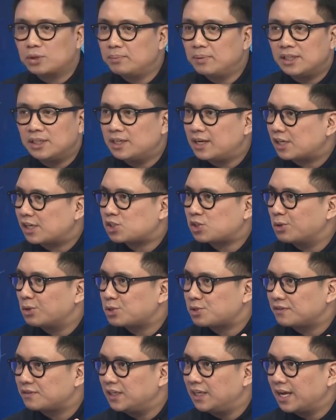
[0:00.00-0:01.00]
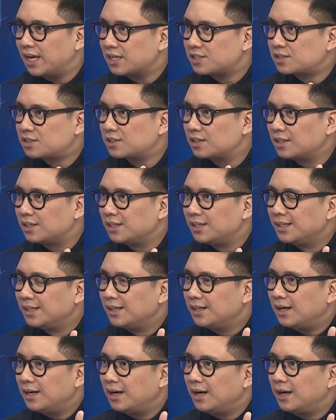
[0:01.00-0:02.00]
be the next coach of Gilas.
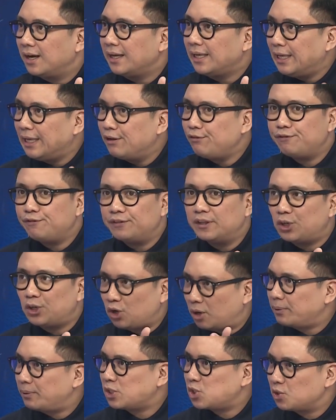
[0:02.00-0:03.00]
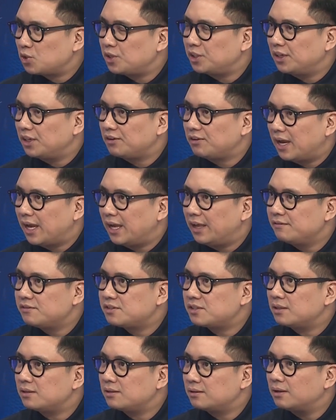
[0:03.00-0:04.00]
If that opportunity
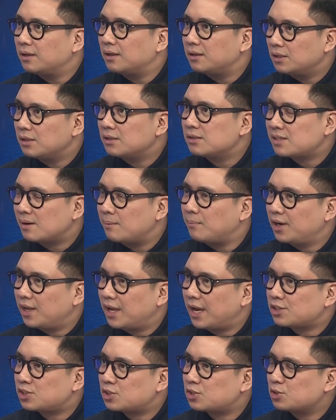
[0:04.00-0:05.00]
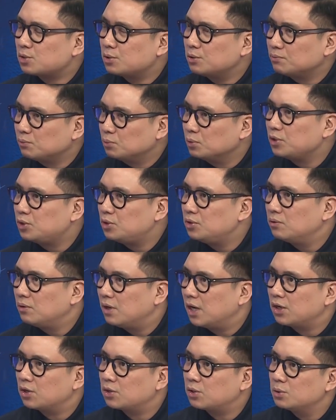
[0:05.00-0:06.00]
arrives and somebody asks you, would you
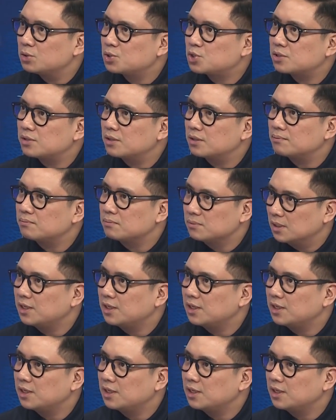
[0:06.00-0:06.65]
want to coach the